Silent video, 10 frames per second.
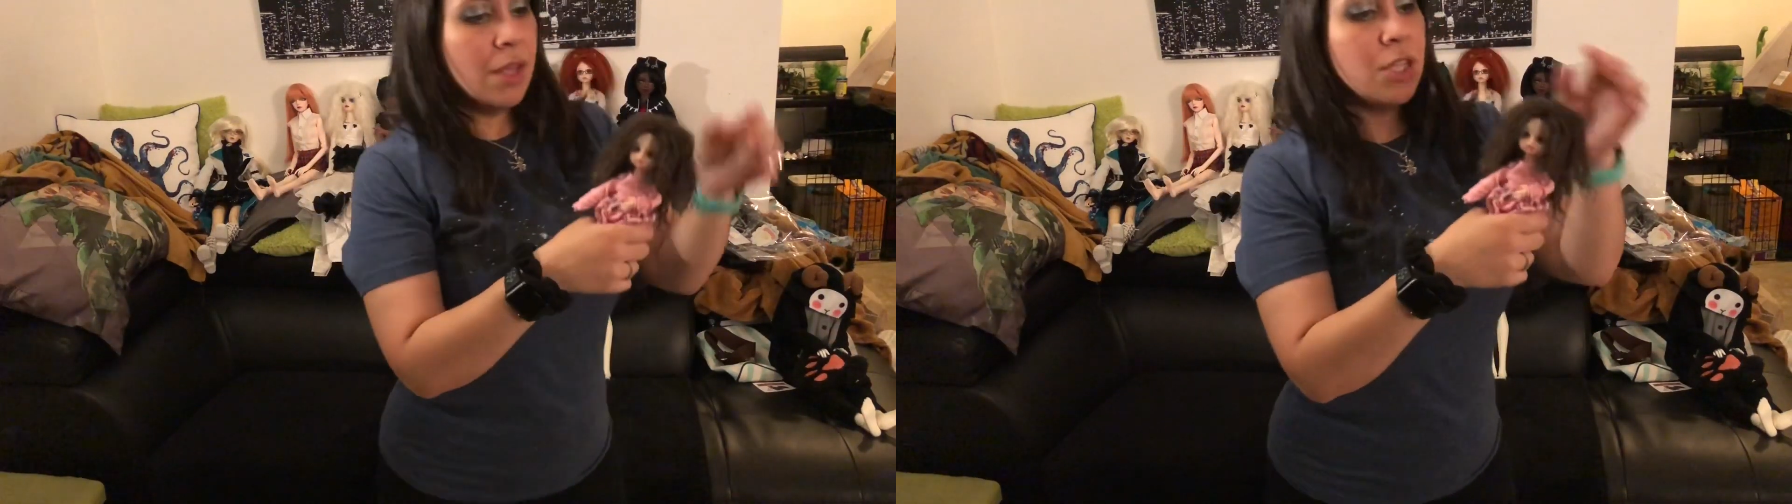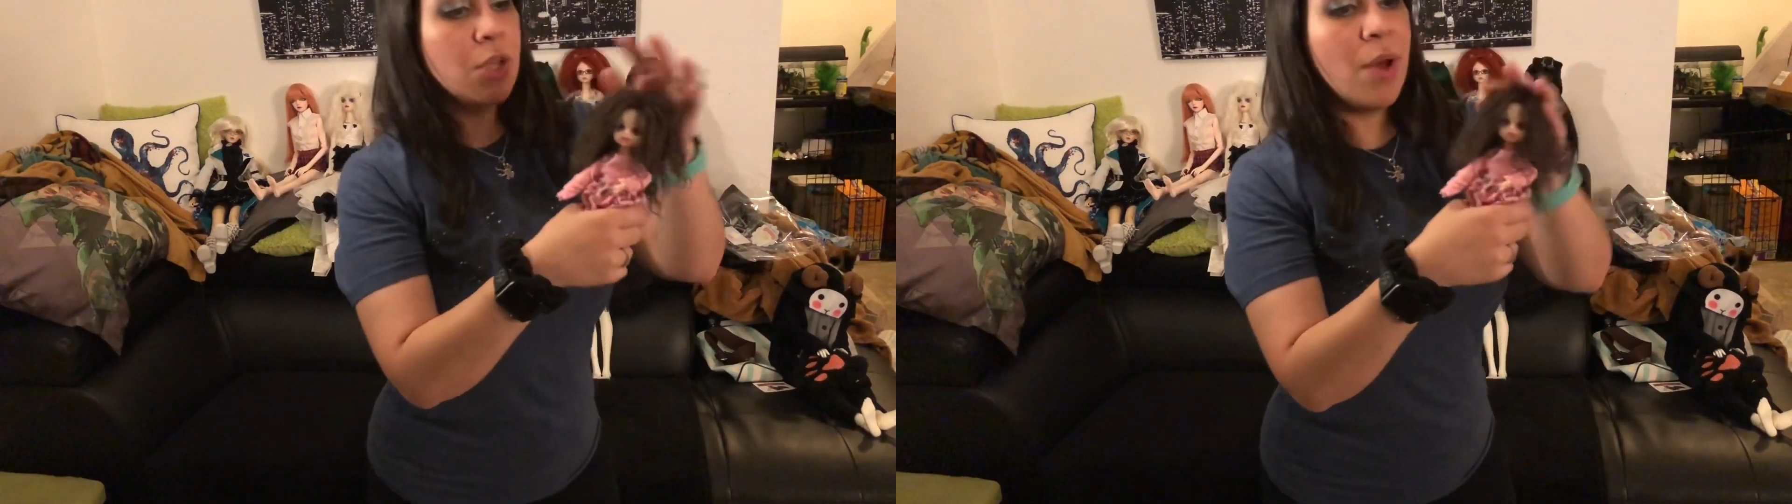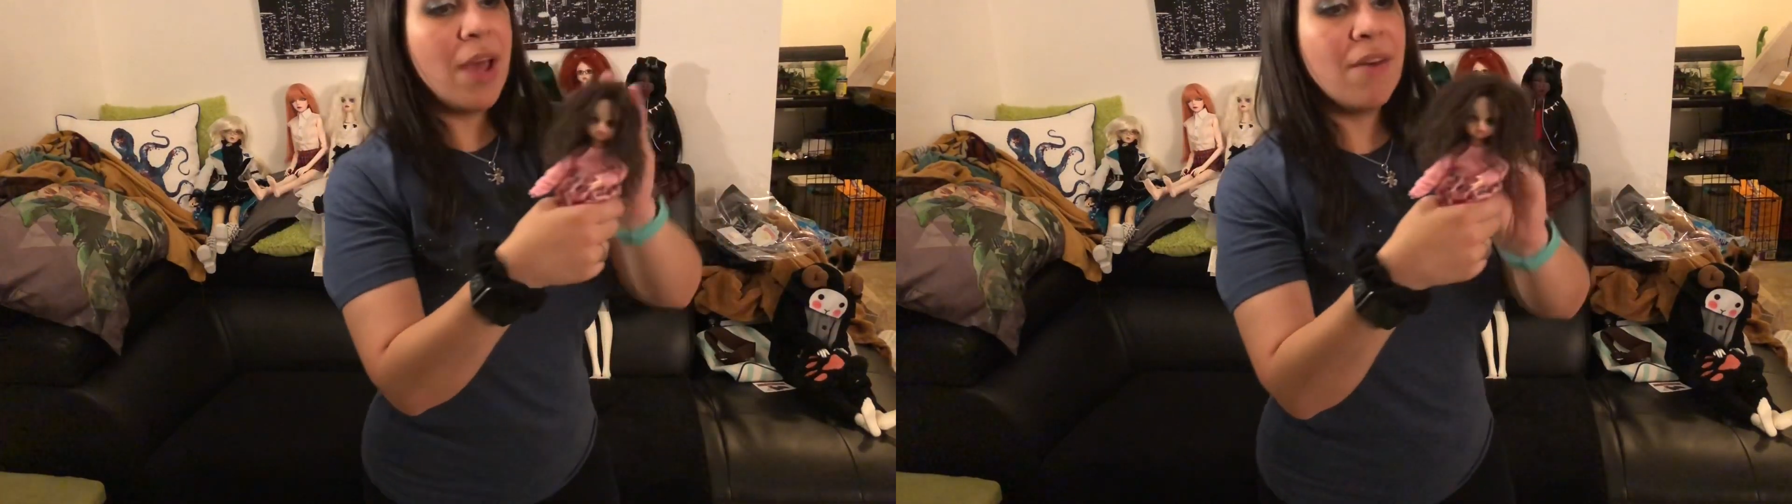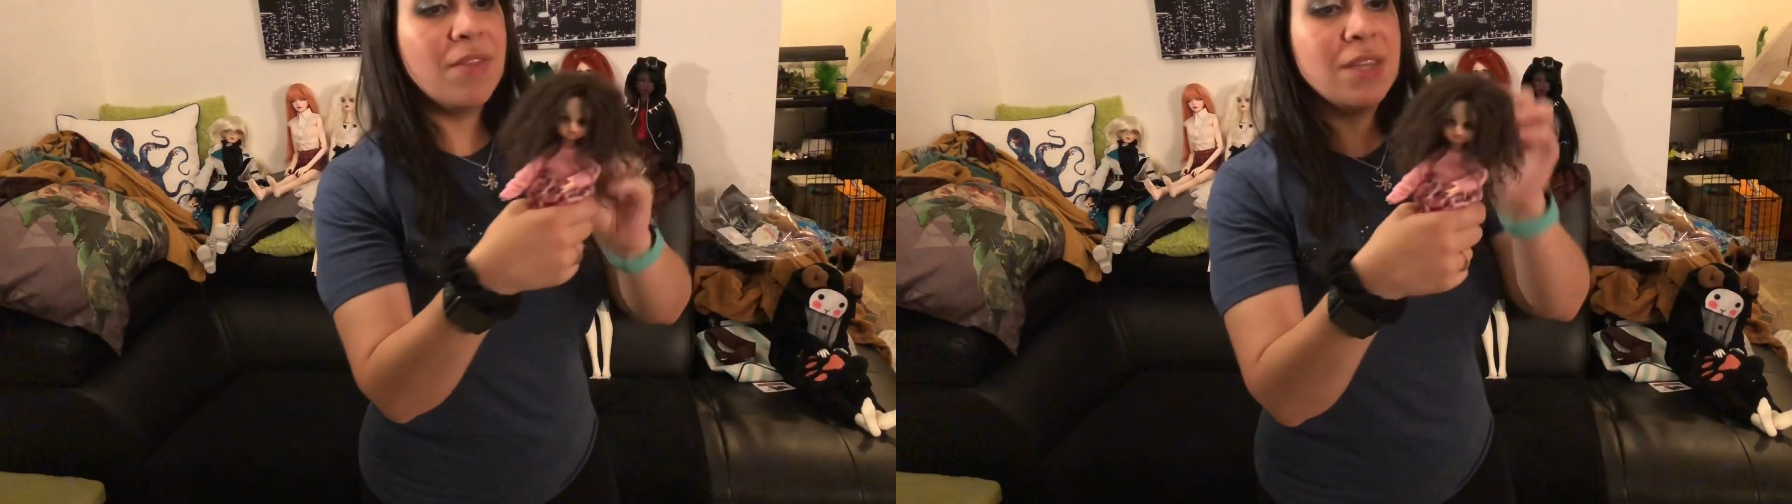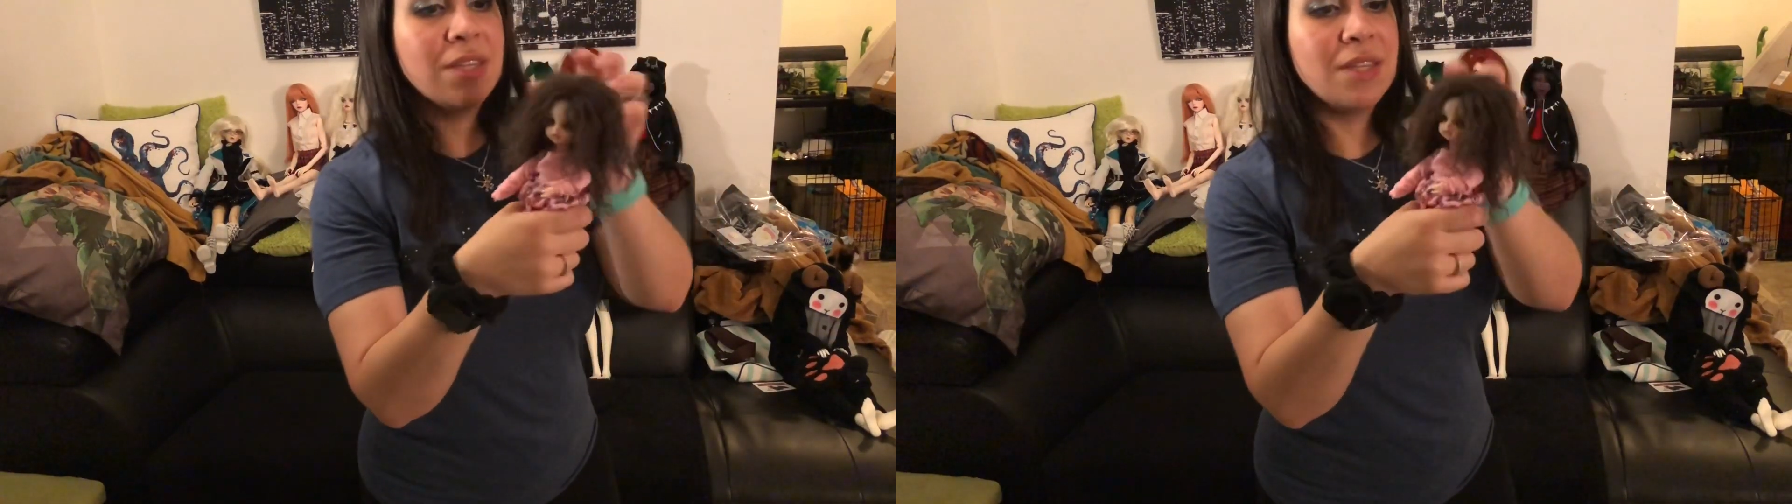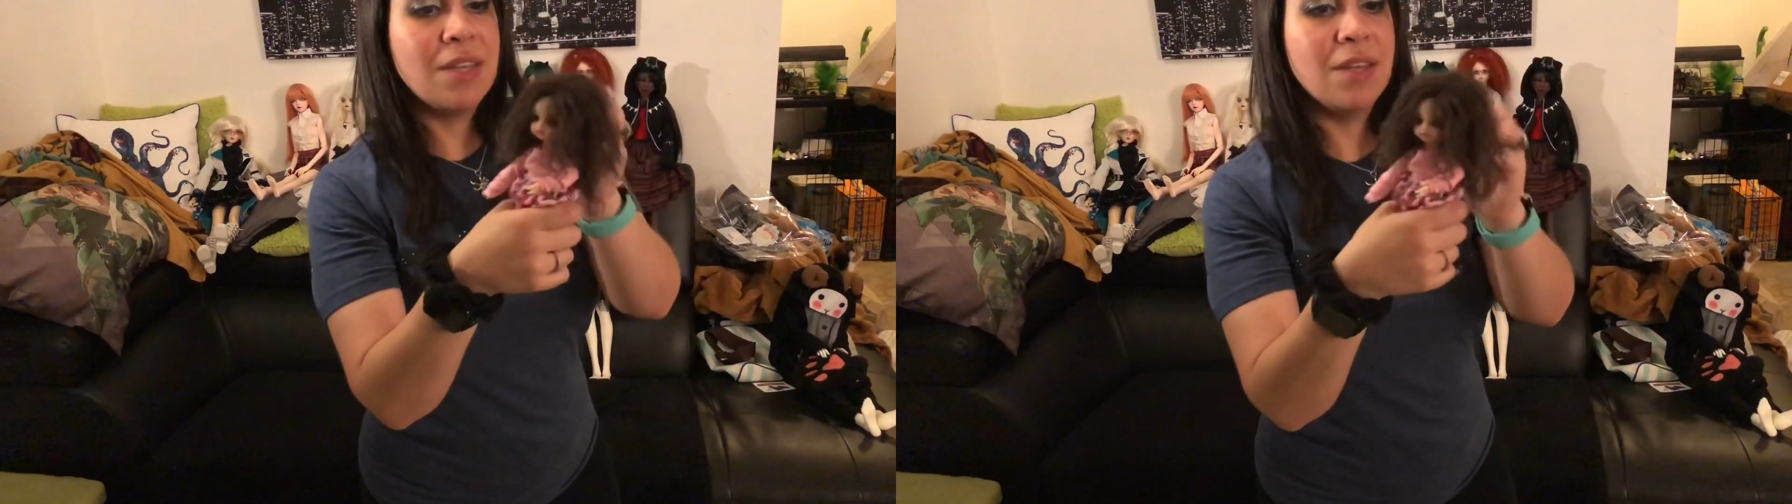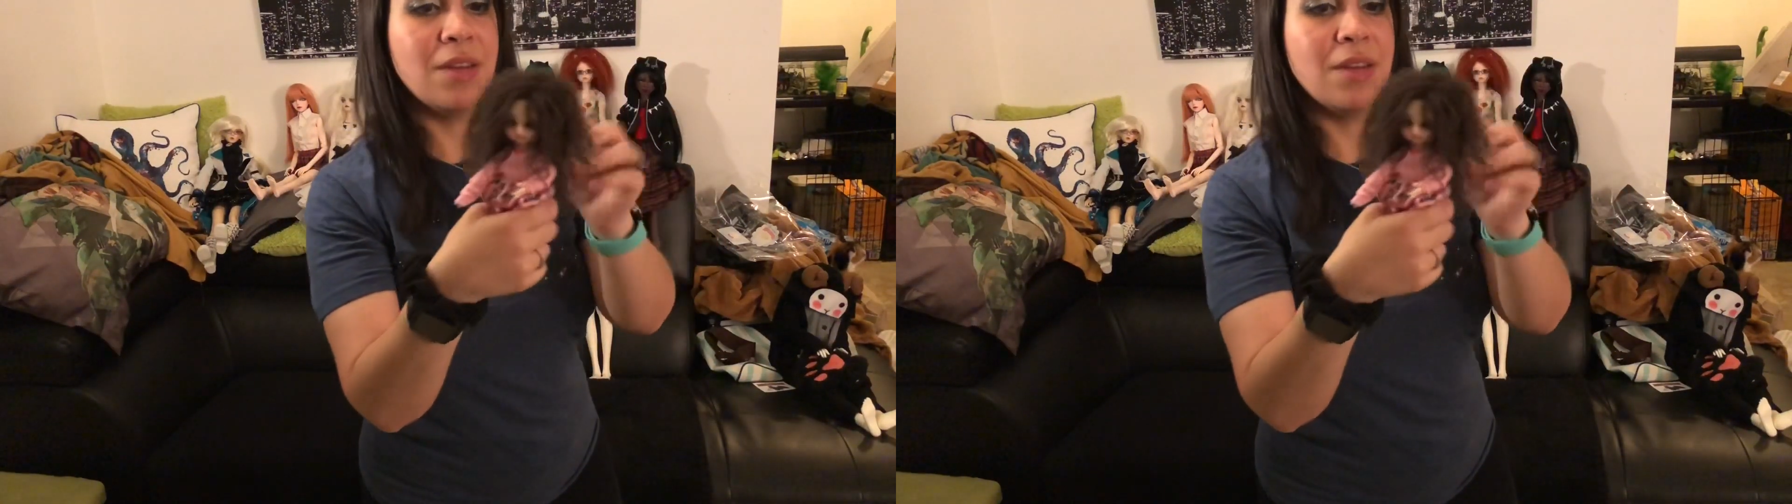So I have this